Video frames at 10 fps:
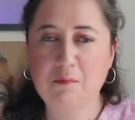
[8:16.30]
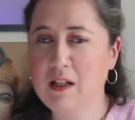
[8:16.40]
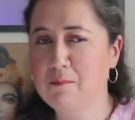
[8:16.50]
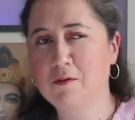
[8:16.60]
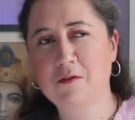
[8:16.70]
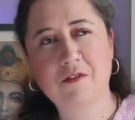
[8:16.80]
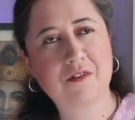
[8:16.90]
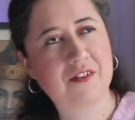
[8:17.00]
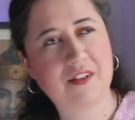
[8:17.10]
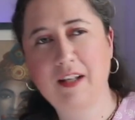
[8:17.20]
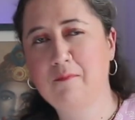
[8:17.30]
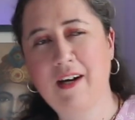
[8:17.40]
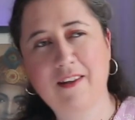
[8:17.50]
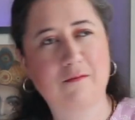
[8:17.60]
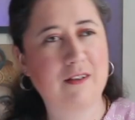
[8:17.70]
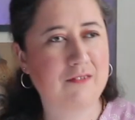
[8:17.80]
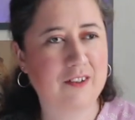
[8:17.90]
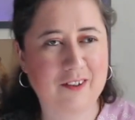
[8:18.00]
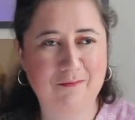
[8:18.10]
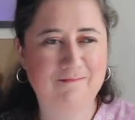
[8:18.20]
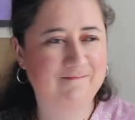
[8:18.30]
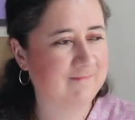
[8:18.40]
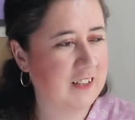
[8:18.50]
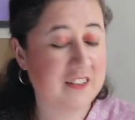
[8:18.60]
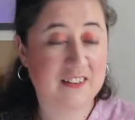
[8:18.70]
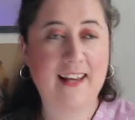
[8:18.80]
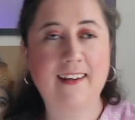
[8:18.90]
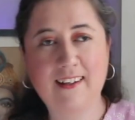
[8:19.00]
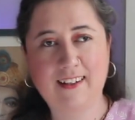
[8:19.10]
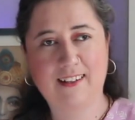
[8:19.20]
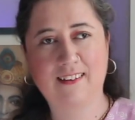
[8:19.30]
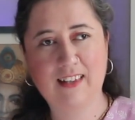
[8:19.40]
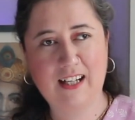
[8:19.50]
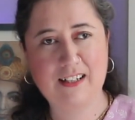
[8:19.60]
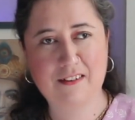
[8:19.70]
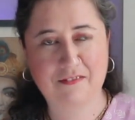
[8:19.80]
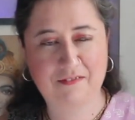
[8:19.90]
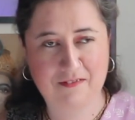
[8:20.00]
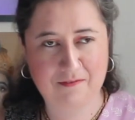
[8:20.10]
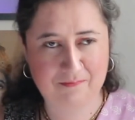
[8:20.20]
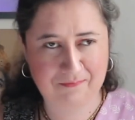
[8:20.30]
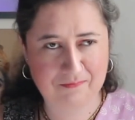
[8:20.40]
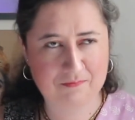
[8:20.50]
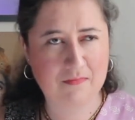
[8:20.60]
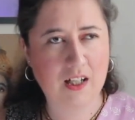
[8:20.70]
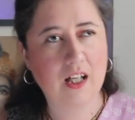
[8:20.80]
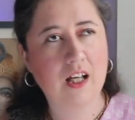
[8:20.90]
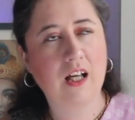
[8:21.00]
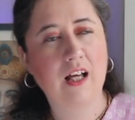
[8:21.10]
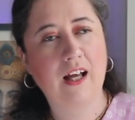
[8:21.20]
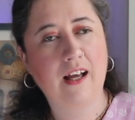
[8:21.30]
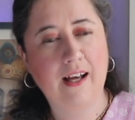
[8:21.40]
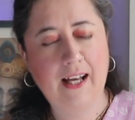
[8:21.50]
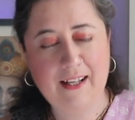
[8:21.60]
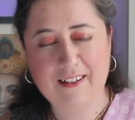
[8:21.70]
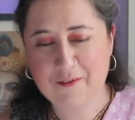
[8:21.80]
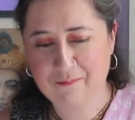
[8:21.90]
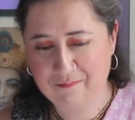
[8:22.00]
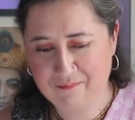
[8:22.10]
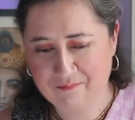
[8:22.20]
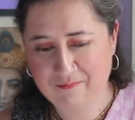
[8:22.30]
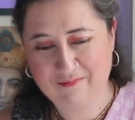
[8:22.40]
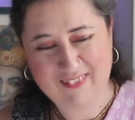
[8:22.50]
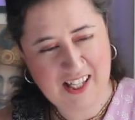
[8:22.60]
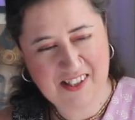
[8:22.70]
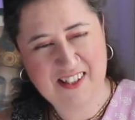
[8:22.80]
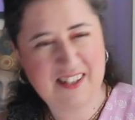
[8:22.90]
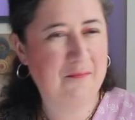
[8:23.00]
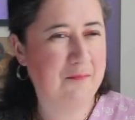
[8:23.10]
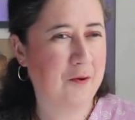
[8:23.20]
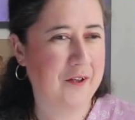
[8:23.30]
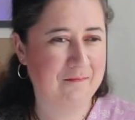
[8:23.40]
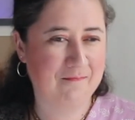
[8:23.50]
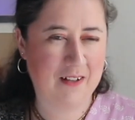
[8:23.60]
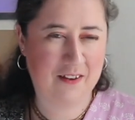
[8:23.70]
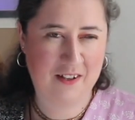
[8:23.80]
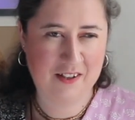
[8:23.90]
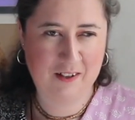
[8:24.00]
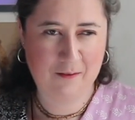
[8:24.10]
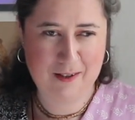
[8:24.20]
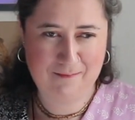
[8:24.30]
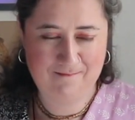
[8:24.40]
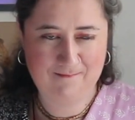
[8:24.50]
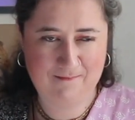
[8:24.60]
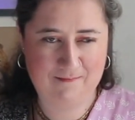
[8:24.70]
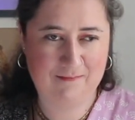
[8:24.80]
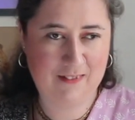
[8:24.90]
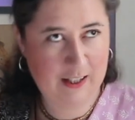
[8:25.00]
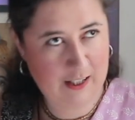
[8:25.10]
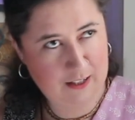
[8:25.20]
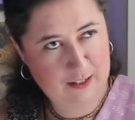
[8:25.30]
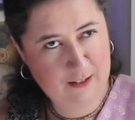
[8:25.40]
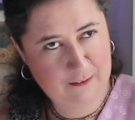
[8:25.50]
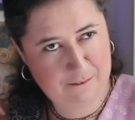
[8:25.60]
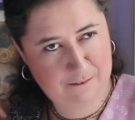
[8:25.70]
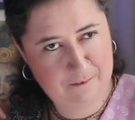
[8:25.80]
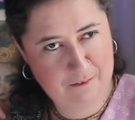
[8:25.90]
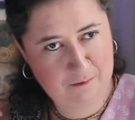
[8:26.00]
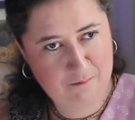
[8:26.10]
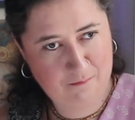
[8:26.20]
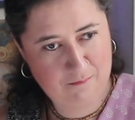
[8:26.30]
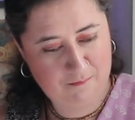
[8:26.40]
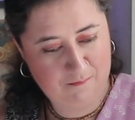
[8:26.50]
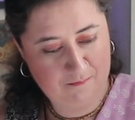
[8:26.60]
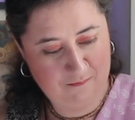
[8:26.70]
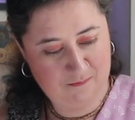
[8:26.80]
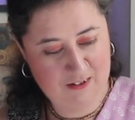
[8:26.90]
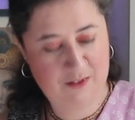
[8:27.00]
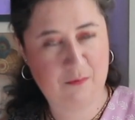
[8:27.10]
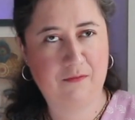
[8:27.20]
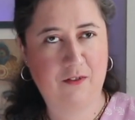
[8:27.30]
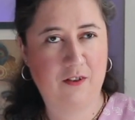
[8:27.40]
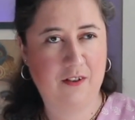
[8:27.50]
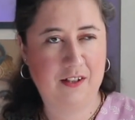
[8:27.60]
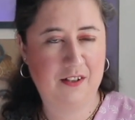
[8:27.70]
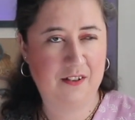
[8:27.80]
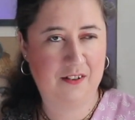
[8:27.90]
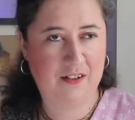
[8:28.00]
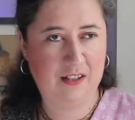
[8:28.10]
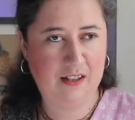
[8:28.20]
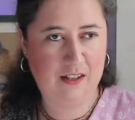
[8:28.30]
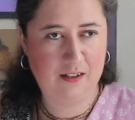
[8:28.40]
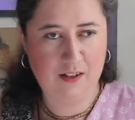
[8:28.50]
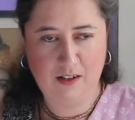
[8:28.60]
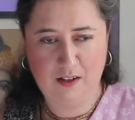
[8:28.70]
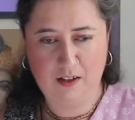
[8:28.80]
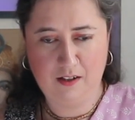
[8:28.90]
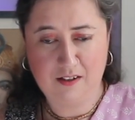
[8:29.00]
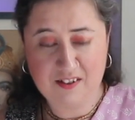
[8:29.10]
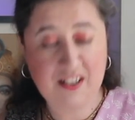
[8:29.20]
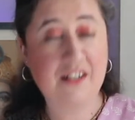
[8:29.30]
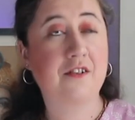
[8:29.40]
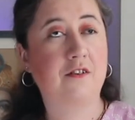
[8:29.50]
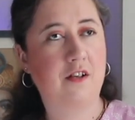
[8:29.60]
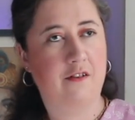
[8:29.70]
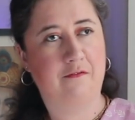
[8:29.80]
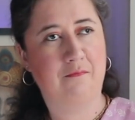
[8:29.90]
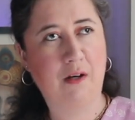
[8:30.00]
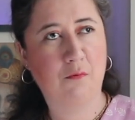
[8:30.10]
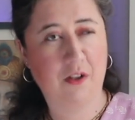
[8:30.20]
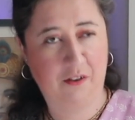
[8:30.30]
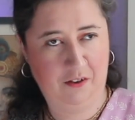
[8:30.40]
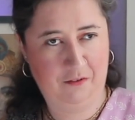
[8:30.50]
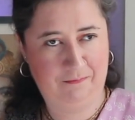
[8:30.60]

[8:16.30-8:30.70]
people, sitting by the river, taking in life. And at some point, I thought, you know what? If this river is the center of my work,